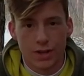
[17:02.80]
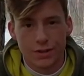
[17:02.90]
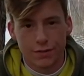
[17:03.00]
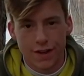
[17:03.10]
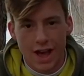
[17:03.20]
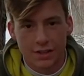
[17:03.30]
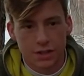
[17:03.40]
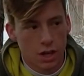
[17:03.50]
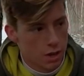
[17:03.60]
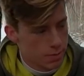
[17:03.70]
way too
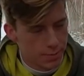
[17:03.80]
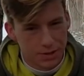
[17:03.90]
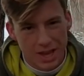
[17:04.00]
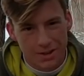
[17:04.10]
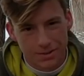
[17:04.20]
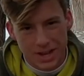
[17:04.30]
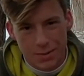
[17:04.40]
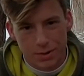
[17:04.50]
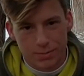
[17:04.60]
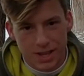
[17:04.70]
fast. People can't
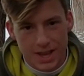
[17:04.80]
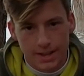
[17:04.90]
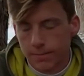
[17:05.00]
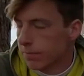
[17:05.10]
understand what I'm saying.